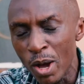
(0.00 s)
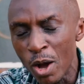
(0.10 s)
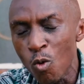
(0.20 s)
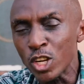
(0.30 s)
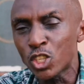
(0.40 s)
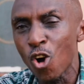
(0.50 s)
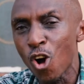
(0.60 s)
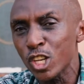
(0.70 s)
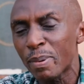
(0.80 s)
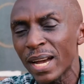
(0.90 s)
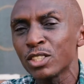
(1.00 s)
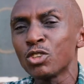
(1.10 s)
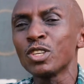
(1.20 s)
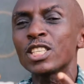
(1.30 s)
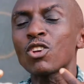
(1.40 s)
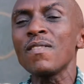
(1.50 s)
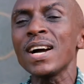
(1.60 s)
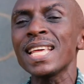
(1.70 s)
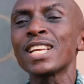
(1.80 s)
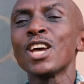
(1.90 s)
watch your husband, you discover
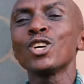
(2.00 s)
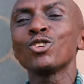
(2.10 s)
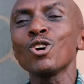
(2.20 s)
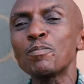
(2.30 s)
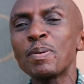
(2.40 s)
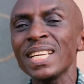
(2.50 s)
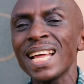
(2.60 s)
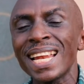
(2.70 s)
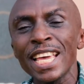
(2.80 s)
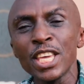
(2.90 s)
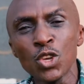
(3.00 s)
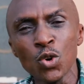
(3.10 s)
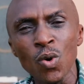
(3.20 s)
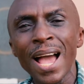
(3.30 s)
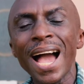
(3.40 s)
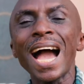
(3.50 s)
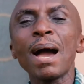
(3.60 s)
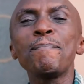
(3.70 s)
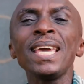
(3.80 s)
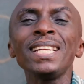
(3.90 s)
that those spirits that are in you are
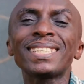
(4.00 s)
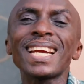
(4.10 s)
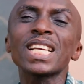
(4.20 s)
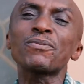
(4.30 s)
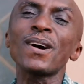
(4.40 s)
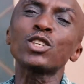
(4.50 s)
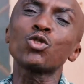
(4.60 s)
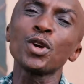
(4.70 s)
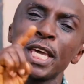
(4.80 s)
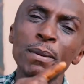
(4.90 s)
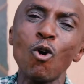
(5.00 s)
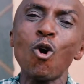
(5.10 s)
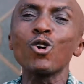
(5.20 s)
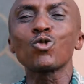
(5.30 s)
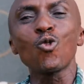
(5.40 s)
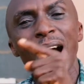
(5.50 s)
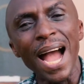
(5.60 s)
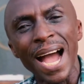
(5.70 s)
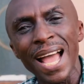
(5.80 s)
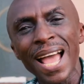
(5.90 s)
being transferred to him or to
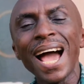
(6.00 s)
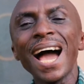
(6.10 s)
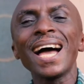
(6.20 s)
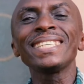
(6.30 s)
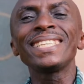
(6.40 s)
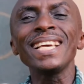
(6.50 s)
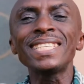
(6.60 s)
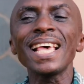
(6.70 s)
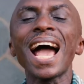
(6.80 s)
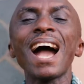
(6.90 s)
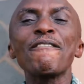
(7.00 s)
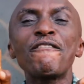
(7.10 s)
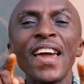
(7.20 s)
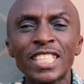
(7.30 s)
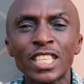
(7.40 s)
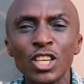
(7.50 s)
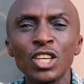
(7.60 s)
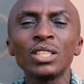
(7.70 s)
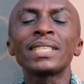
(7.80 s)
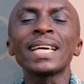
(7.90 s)
her. And this affects
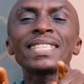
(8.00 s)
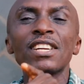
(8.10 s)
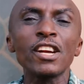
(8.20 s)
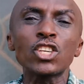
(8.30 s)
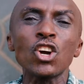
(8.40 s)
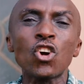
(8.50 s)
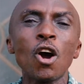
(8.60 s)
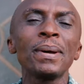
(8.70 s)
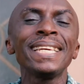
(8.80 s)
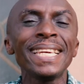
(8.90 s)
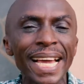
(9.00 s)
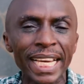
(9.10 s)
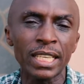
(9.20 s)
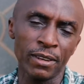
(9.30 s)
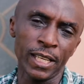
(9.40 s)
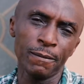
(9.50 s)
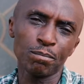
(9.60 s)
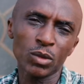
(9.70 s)
the generation coming negatively.